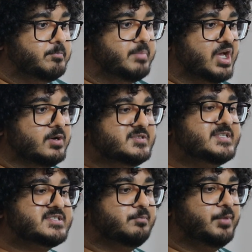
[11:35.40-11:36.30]
because
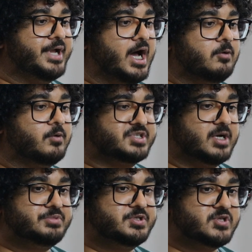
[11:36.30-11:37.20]
he's someone I looked
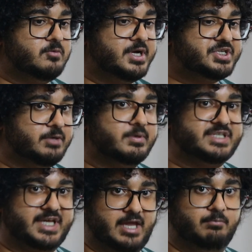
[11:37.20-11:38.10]
up to so much, he went
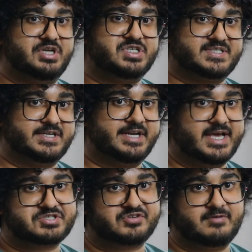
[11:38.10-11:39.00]
to Cambridge, he studied
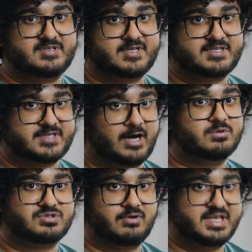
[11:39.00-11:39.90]
astrophysics. I
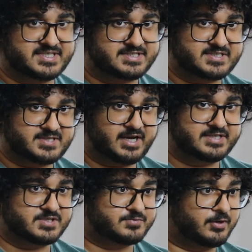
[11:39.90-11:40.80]
was always into
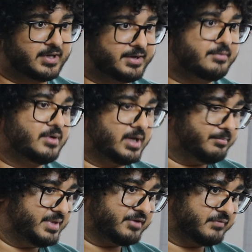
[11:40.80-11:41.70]
science as well and a
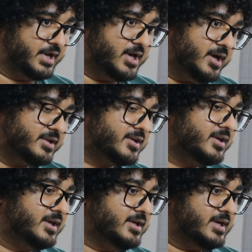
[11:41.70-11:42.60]
bit of a nerd.
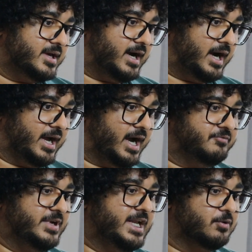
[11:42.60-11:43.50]
I
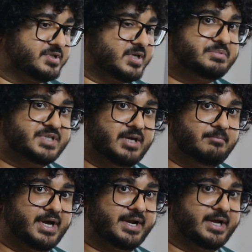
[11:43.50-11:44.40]
really looked up to
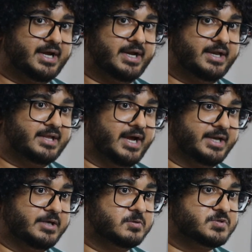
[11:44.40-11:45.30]
him,
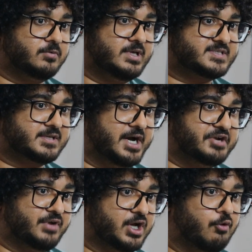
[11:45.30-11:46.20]
and he was always kind
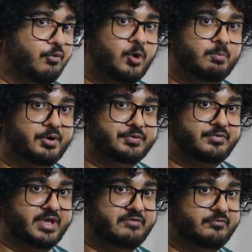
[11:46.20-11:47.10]
of like a role model
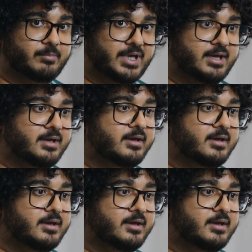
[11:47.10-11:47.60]
there for me.